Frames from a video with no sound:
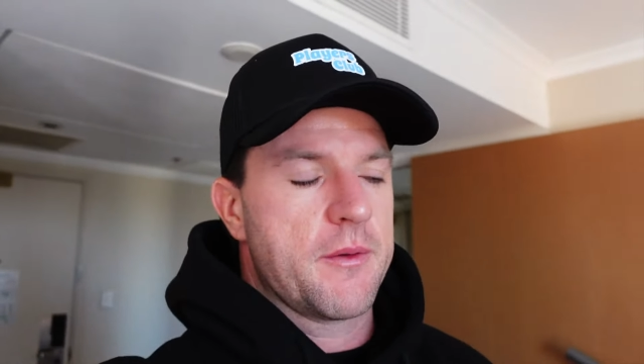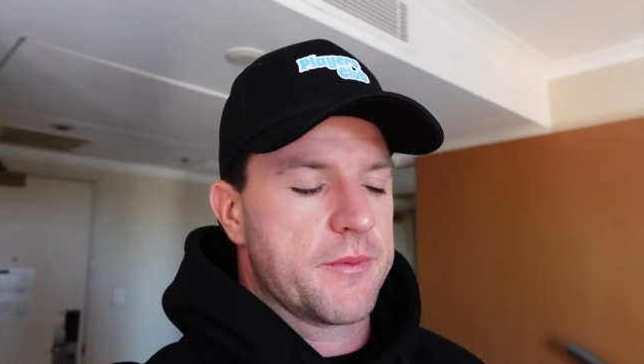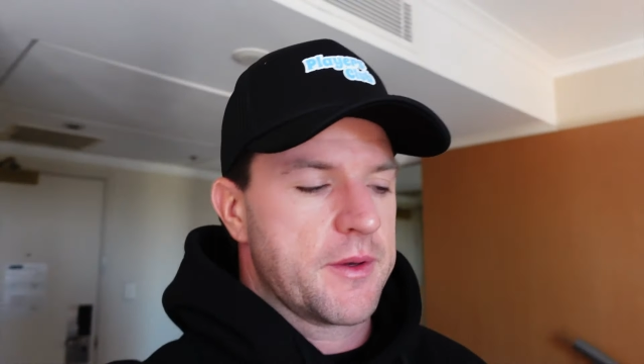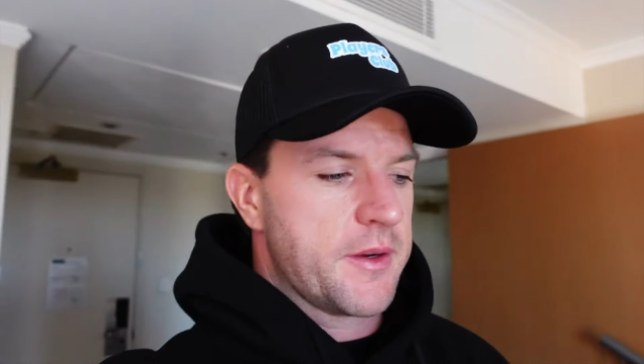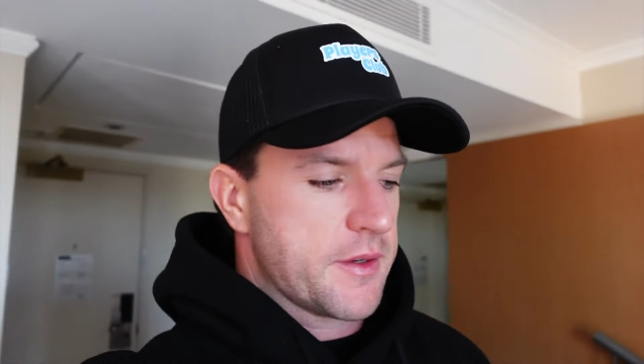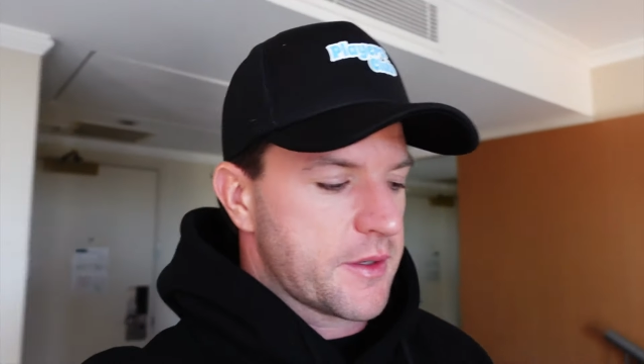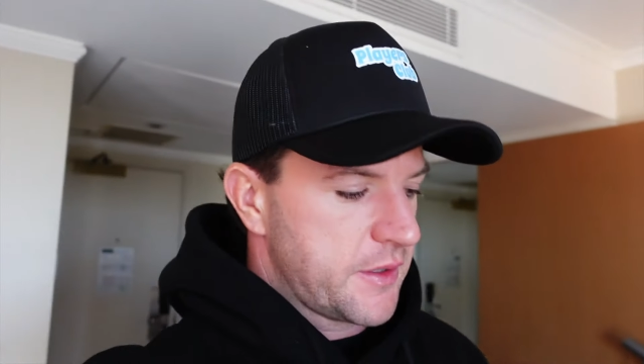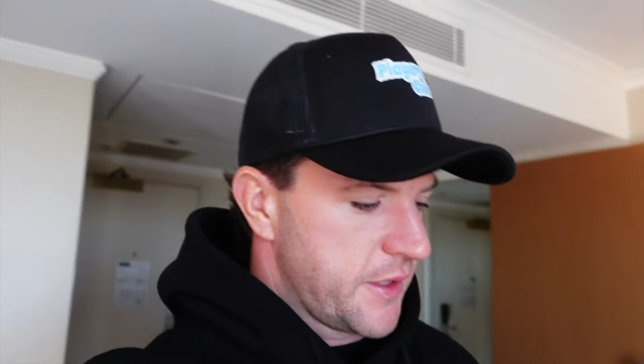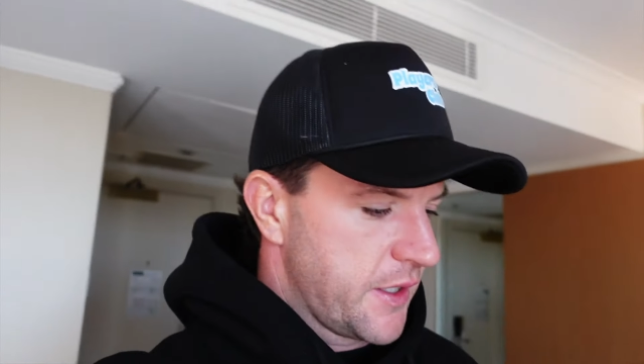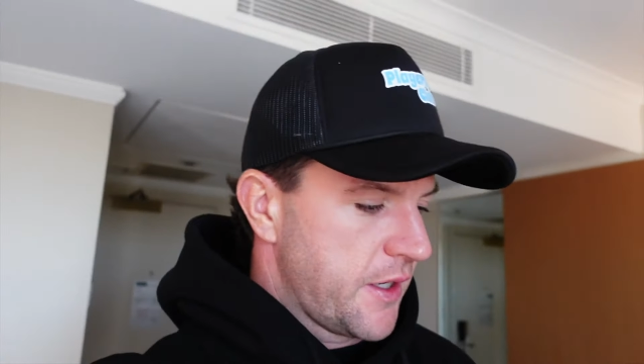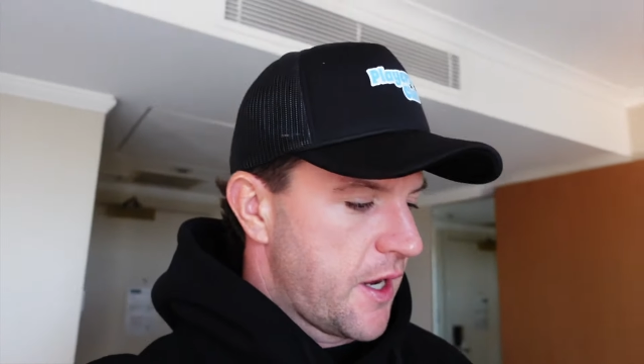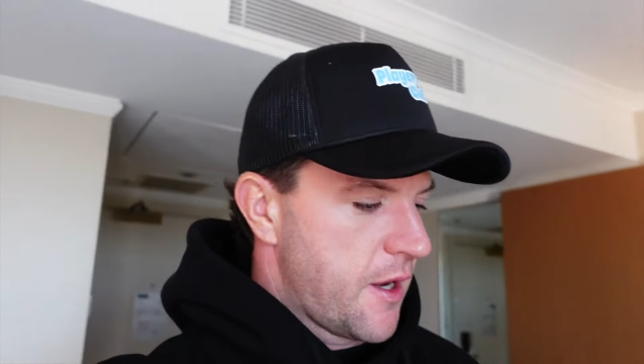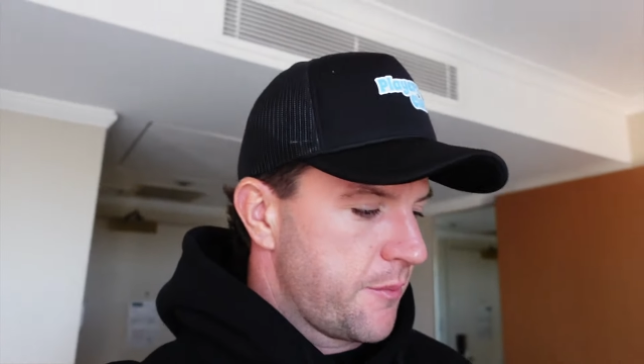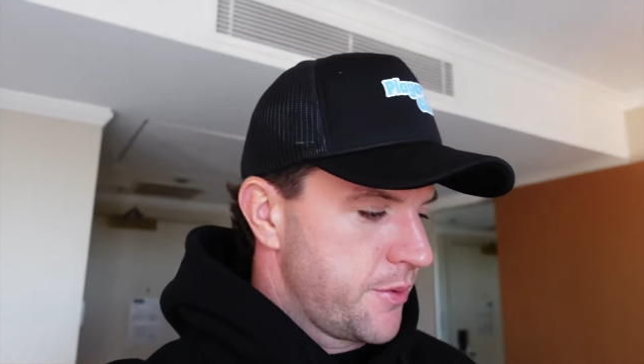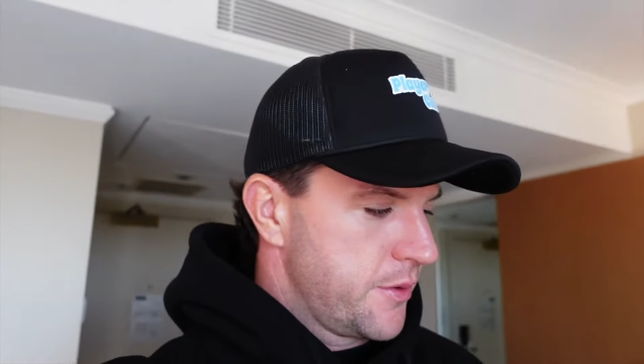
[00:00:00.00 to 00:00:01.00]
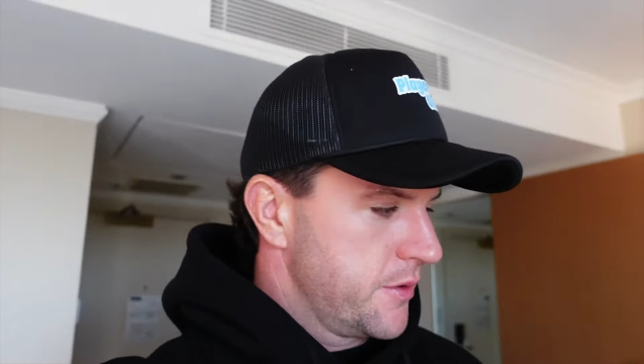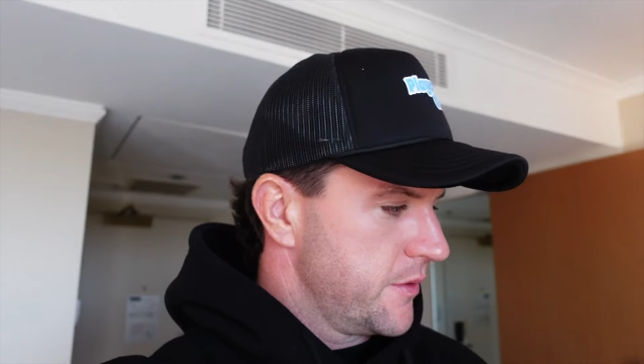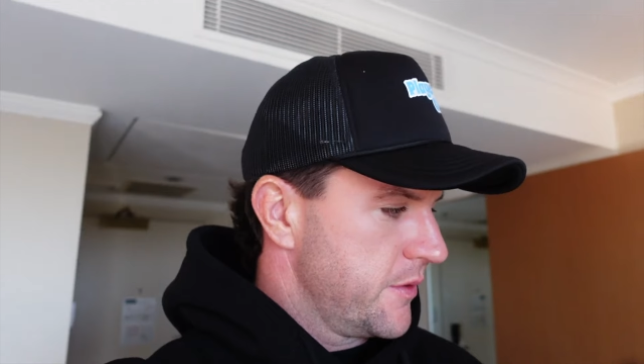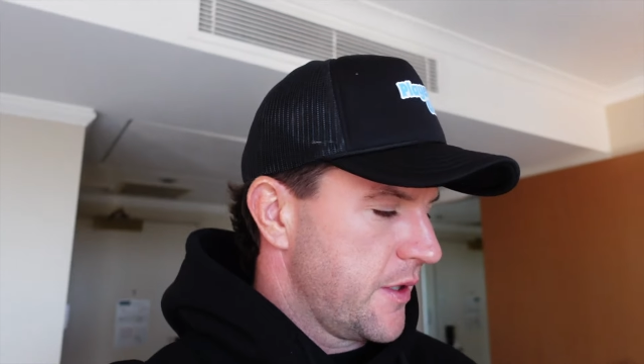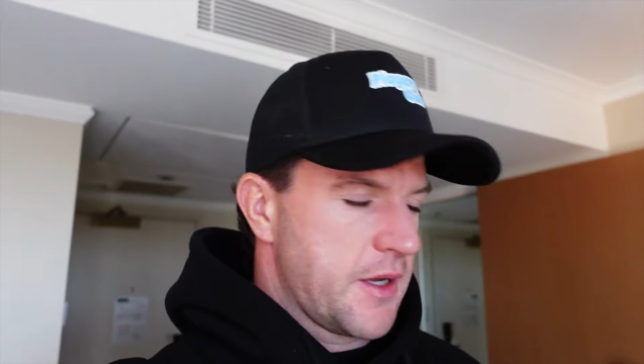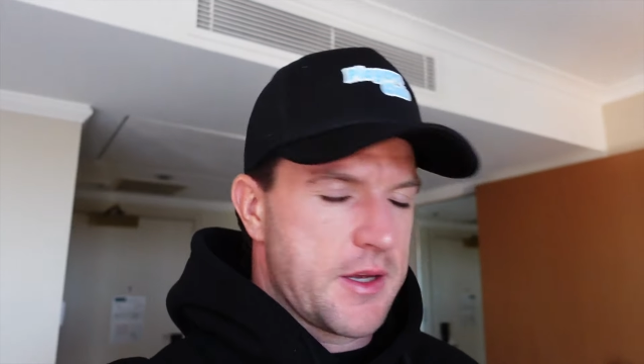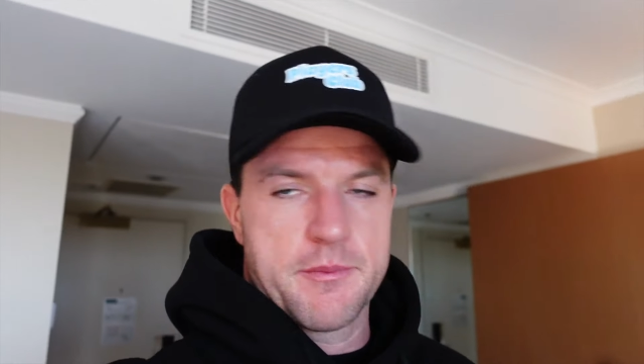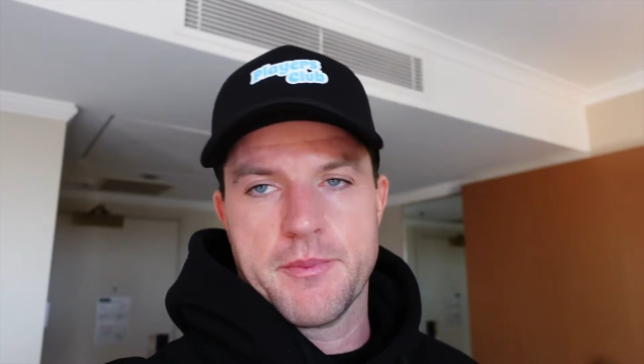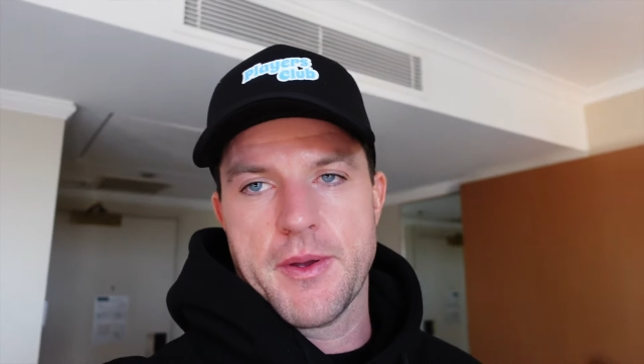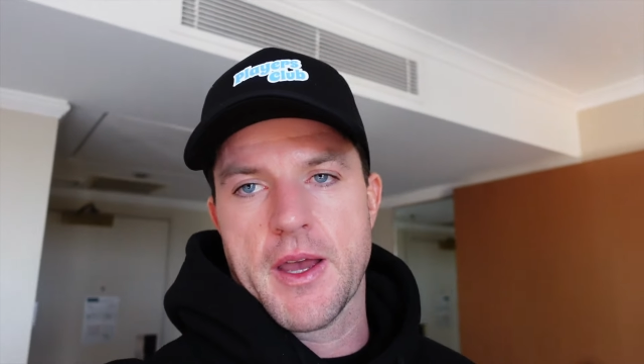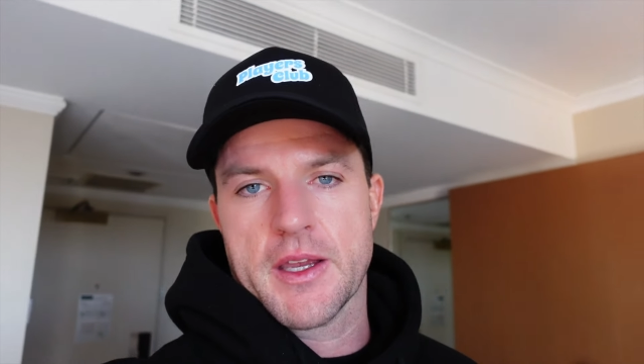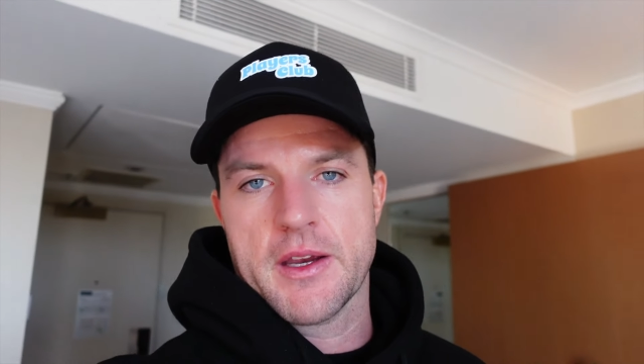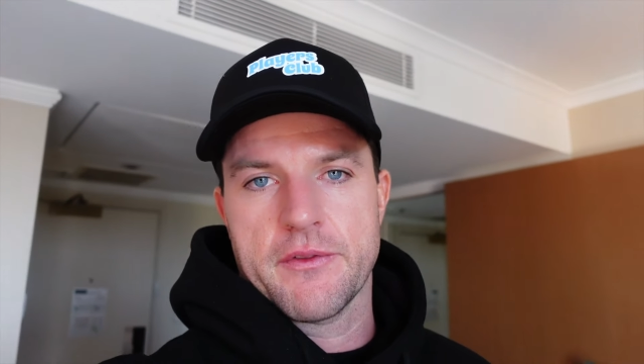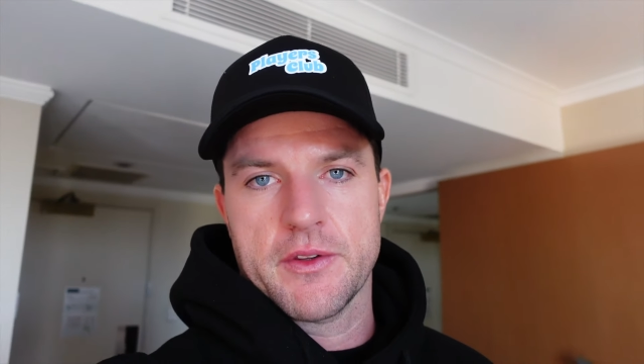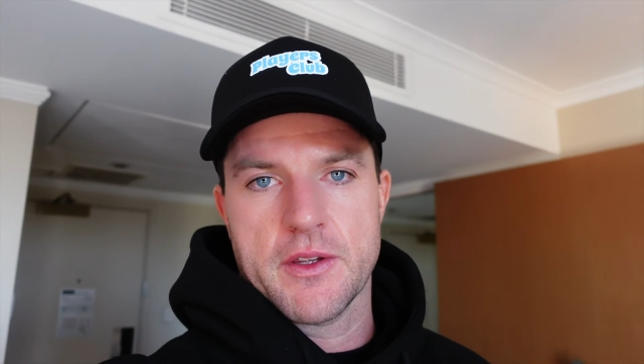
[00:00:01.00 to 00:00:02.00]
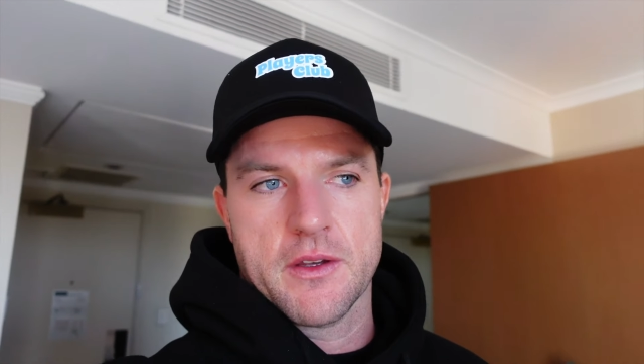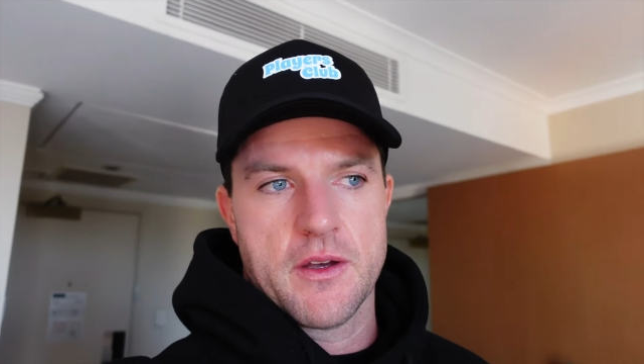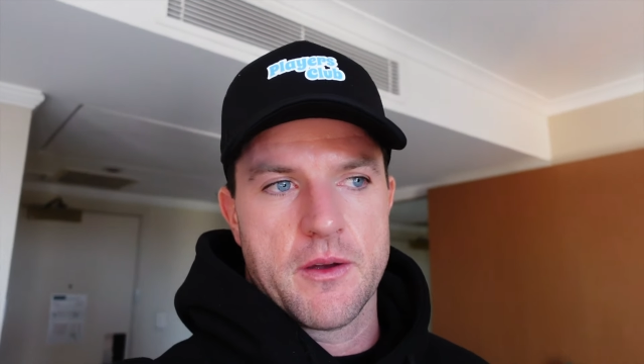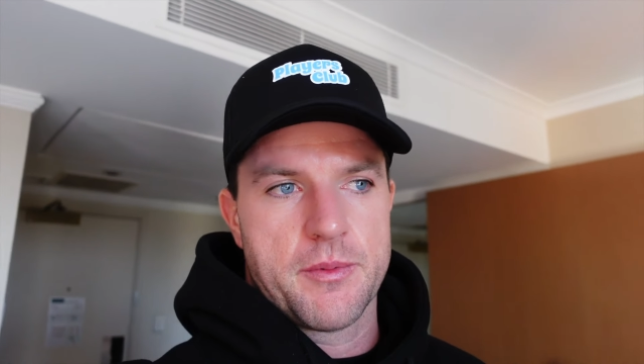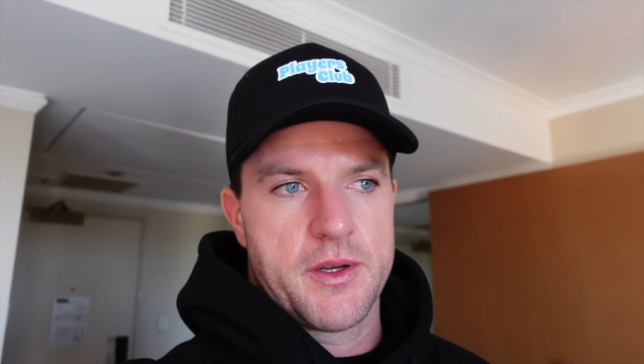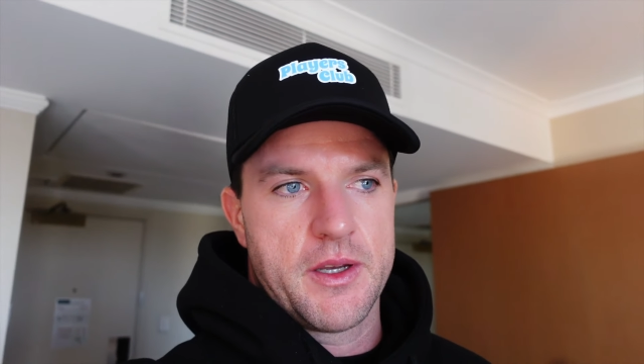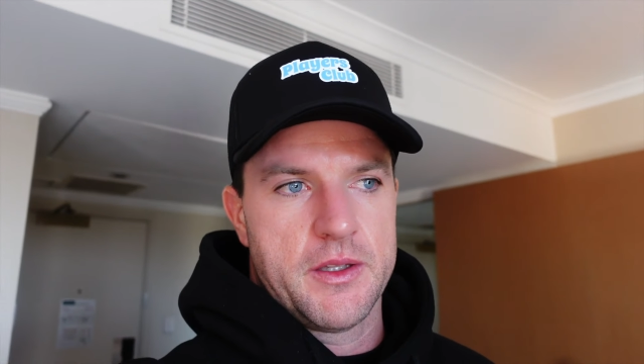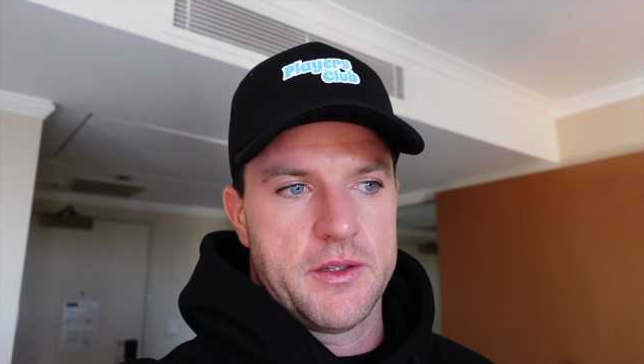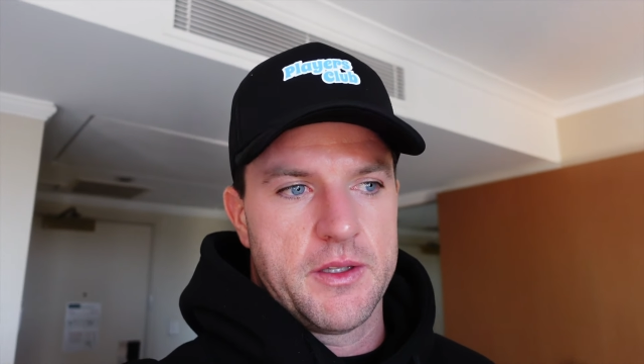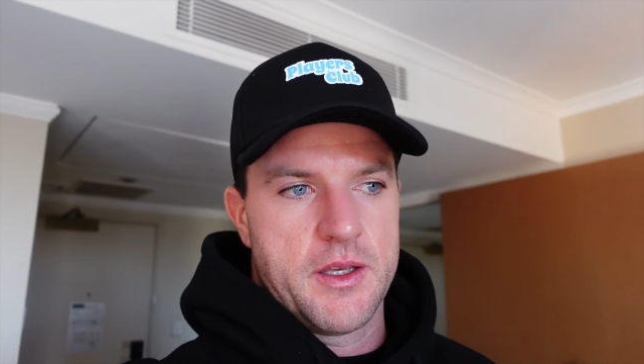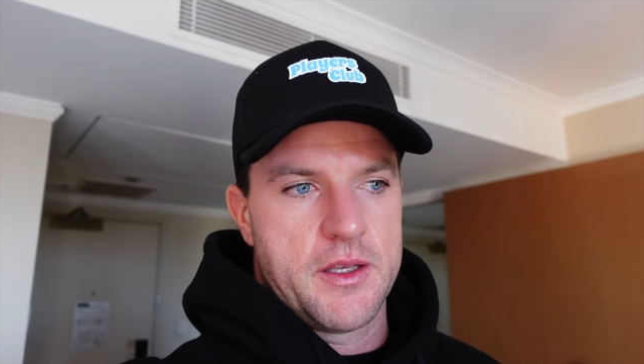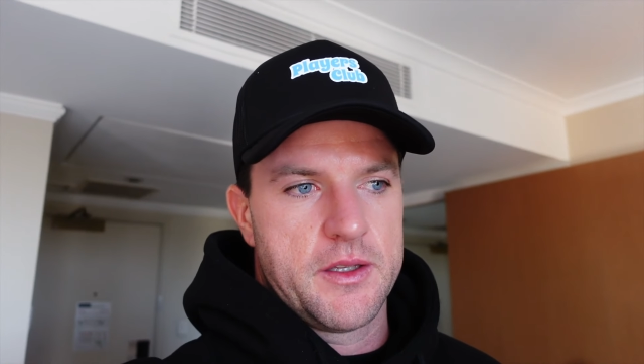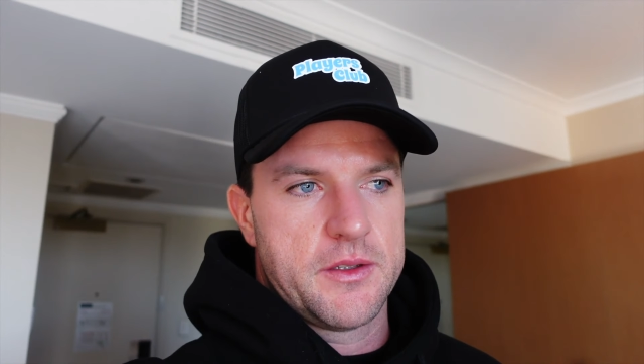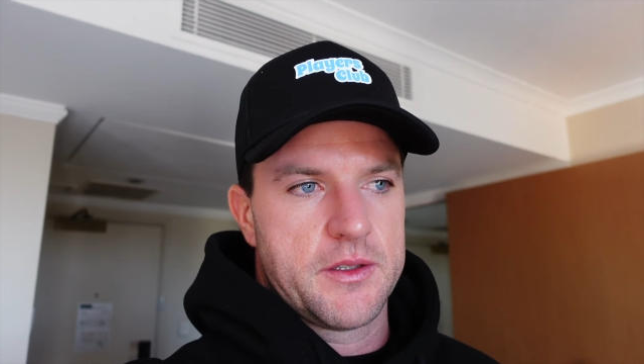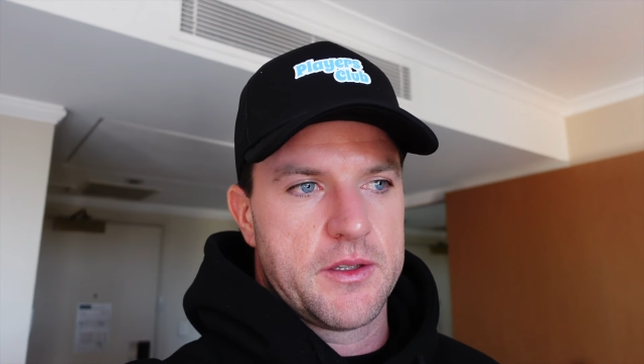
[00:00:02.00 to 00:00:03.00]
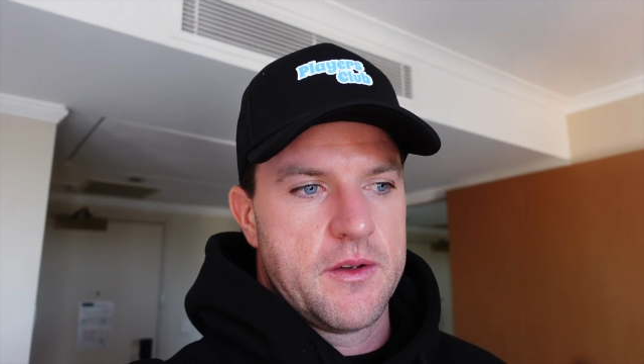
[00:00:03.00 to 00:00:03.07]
I'm going to have to clean up, pack everything up, and then